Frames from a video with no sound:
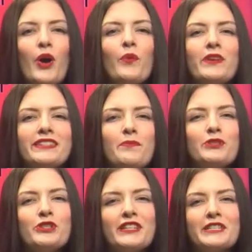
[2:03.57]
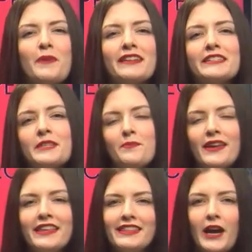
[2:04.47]
With temperatures expected to
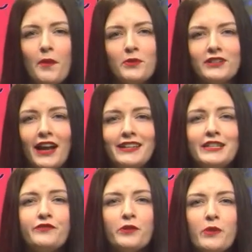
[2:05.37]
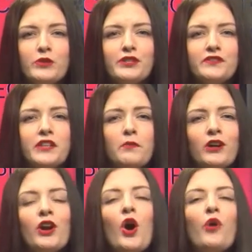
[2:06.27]
be in the upper nineties for most of
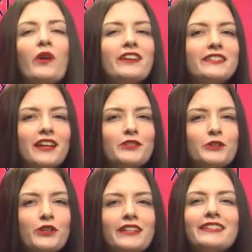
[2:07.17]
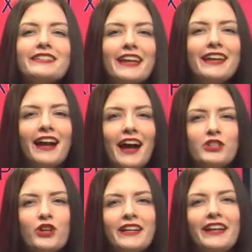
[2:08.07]
summer, wearing sunscreen, staying
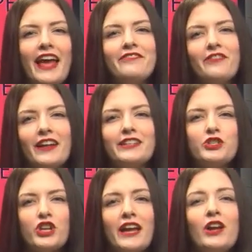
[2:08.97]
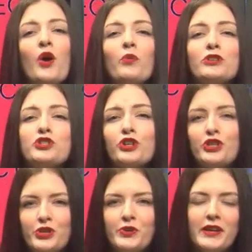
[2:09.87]
hydrated, and finding shade will ensure
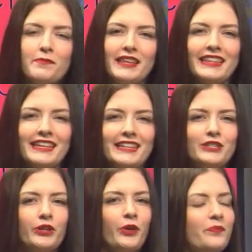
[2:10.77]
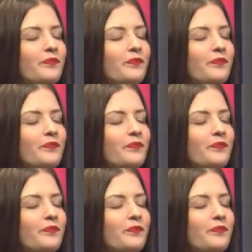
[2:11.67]
you can beat the heat too.